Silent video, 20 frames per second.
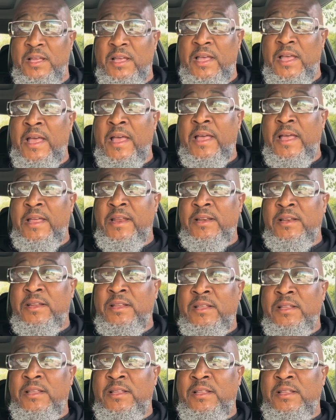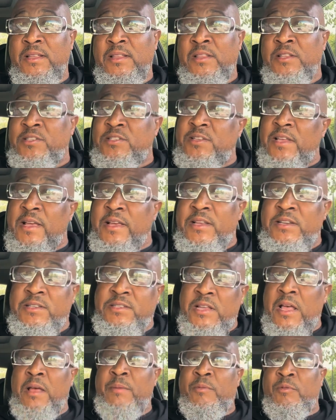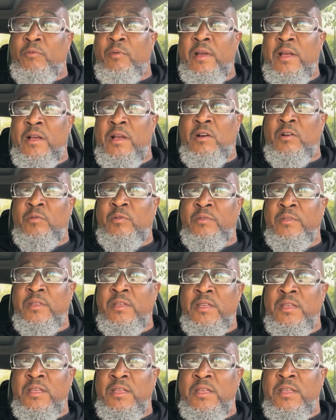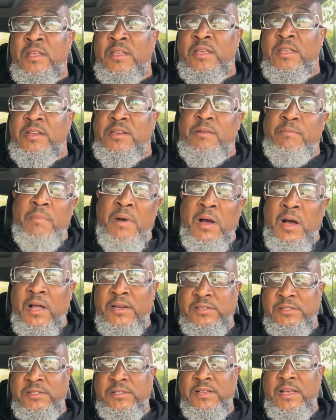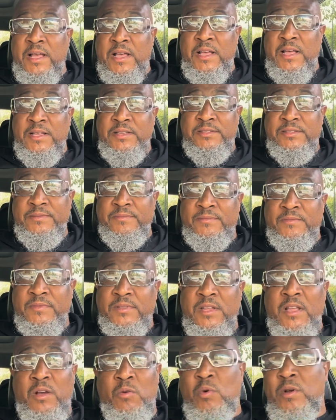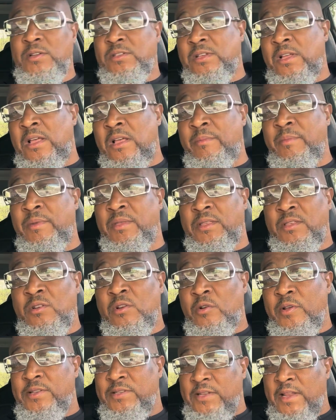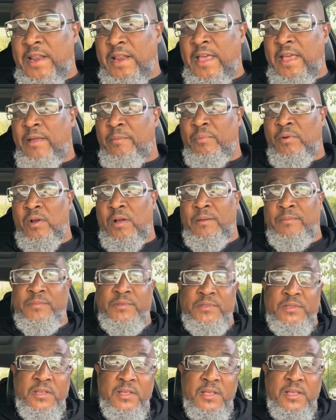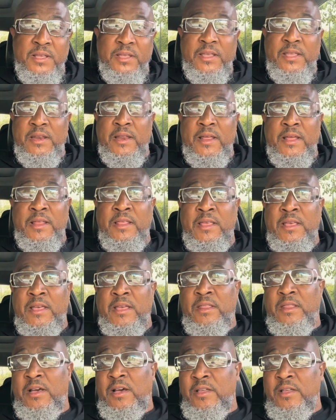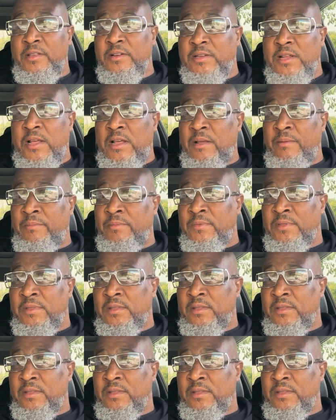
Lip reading: And the second time around, he demolished the guys. Now, one time, you know, he said hand problems. Get that. The other time,